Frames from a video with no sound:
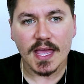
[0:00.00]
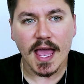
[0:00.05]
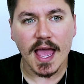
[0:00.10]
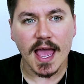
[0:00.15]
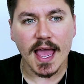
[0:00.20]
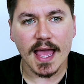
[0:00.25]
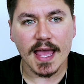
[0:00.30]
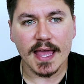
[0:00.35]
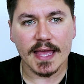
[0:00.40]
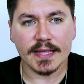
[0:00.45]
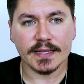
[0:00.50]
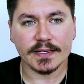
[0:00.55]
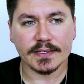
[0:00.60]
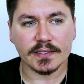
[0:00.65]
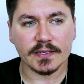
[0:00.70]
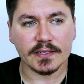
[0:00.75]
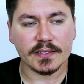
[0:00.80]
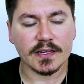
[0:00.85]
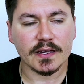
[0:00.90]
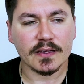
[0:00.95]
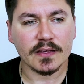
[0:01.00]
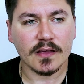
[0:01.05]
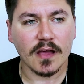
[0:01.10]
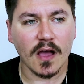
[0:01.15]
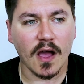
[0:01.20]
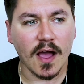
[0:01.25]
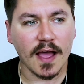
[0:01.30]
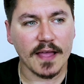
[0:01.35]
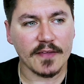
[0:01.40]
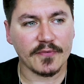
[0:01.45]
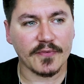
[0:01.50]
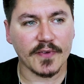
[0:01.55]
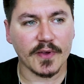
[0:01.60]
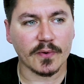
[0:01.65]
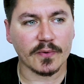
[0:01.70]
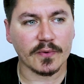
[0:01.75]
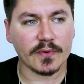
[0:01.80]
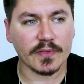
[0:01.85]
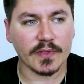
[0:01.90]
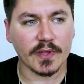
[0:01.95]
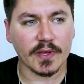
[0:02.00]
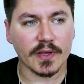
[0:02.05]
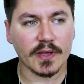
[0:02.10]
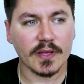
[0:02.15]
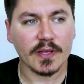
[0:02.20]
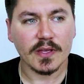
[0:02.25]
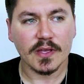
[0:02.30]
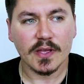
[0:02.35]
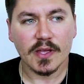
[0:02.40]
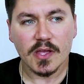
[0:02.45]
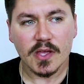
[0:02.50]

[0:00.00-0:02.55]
and I felt that